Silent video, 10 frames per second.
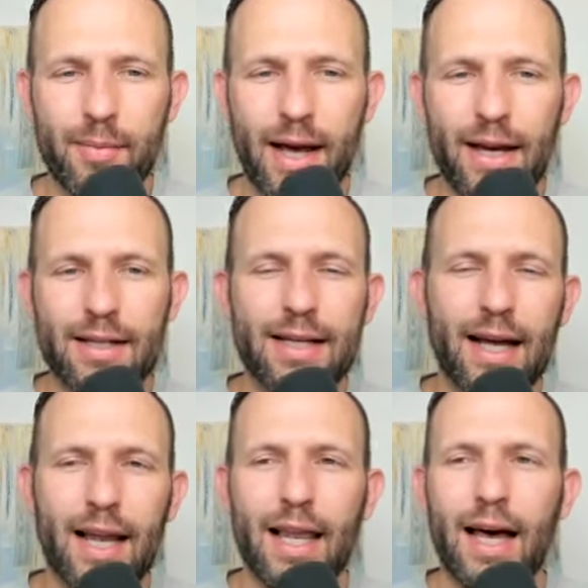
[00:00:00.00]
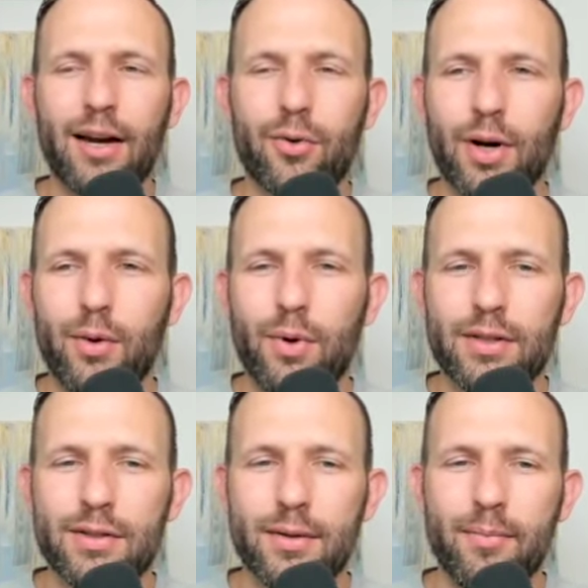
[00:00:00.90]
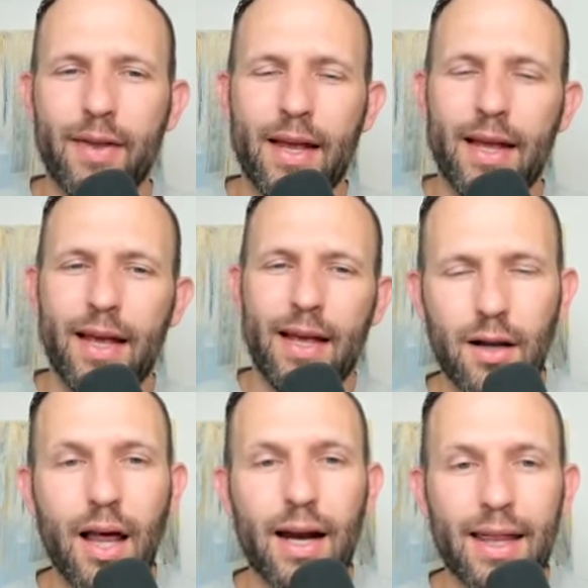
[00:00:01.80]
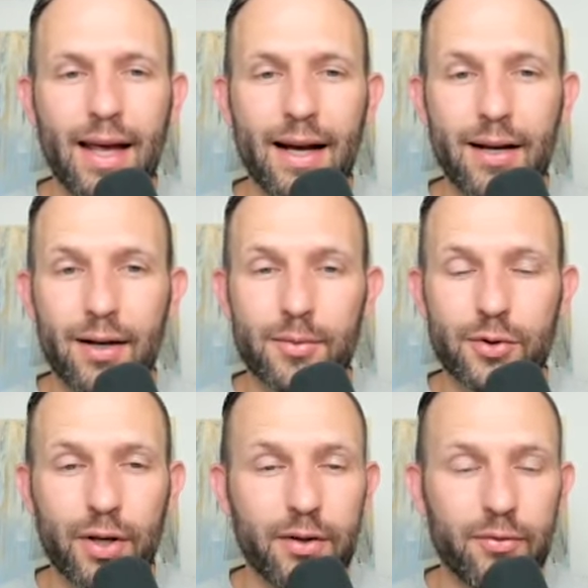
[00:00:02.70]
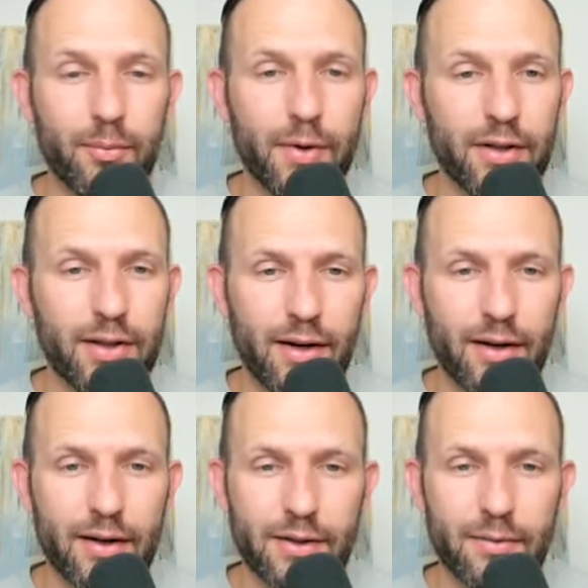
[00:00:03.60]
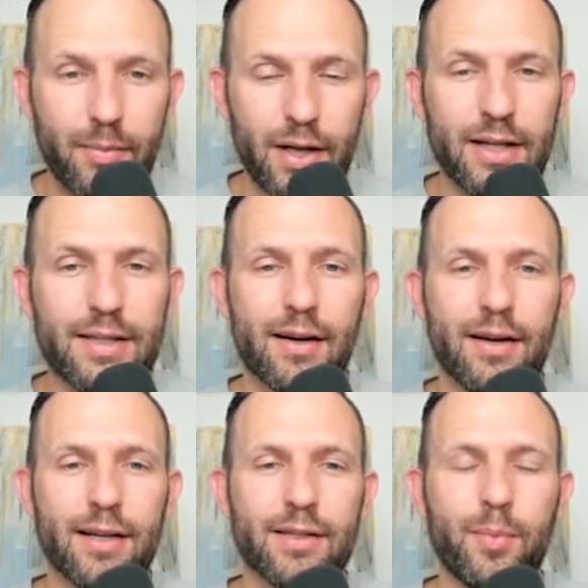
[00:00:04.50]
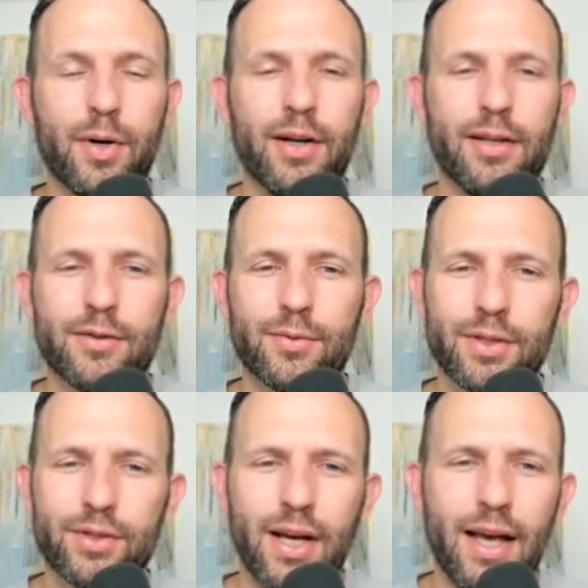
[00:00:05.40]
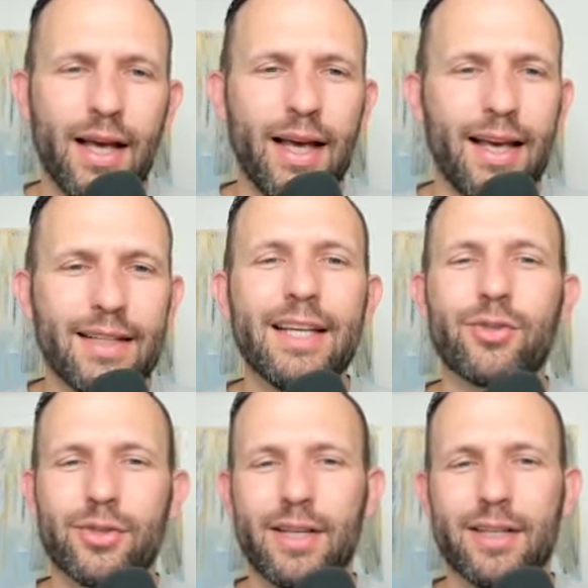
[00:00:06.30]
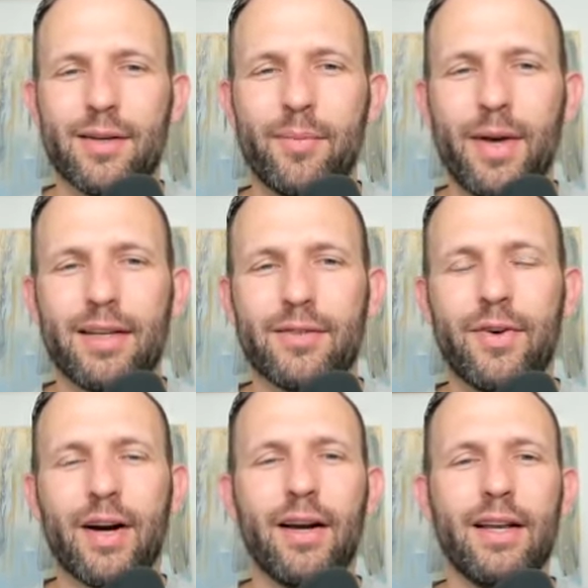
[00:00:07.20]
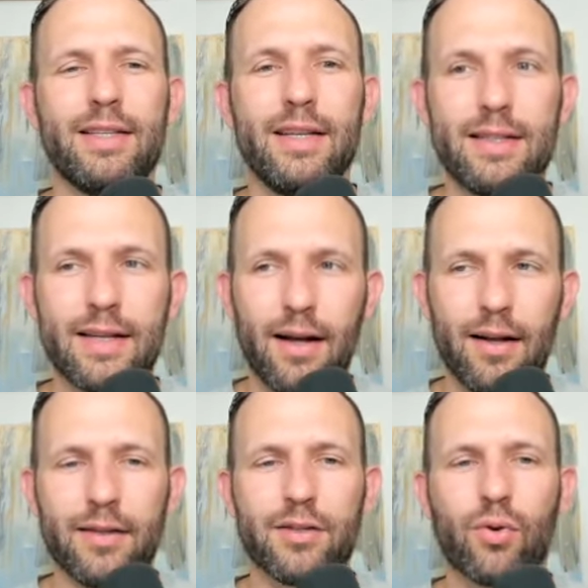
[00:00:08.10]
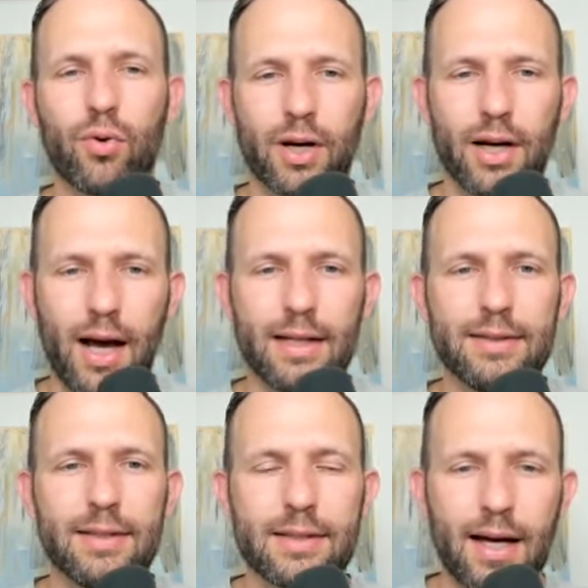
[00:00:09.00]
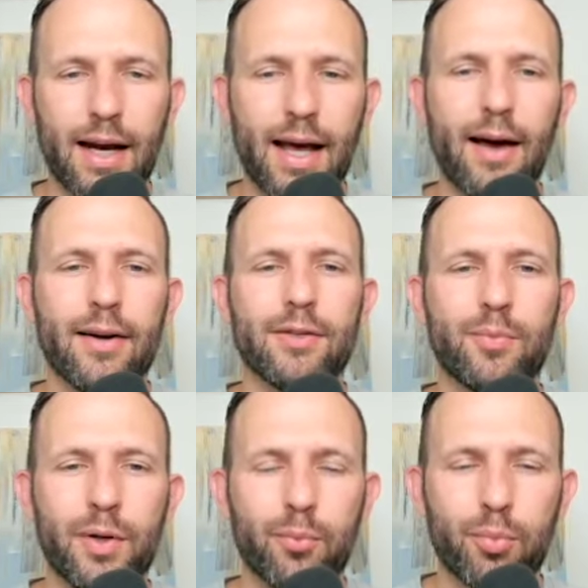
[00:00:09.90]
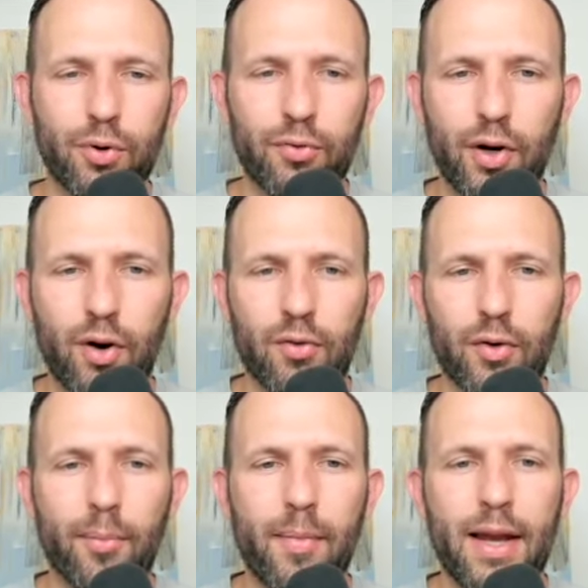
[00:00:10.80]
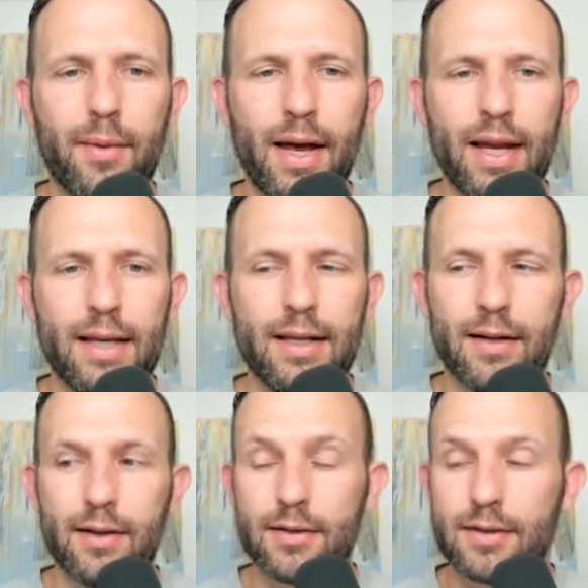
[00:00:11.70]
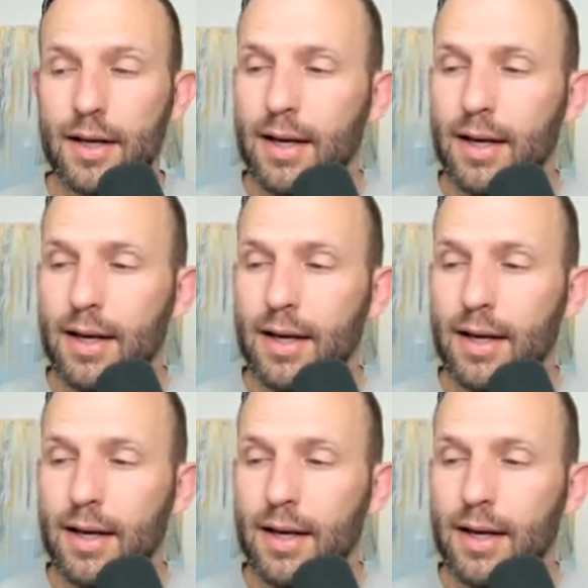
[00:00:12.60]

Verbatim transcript: man. He's got a lot of great wisdom. A lot of that comes directly from military military experience, which is interesting to me. It's very detailed, it's organized, it's thought out, it's been proven over many, many years.